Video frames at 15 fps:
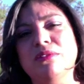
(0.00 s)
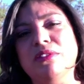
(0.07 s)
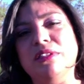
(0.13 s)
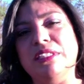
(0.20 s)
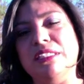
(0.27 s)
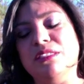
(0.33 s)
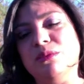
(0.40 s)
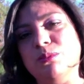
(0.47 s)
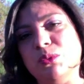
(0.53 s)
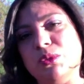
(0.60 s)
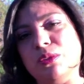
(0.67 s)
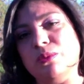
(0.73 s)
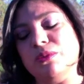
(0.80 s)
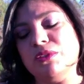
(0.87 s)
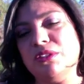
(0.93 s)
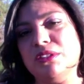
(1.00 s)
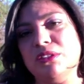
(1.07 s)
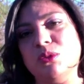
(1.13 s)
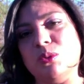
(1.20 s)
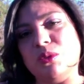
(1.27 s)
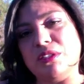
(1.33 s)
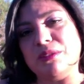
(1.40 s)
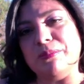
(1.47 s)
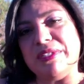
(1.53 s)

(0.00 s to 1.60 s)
leaned more towards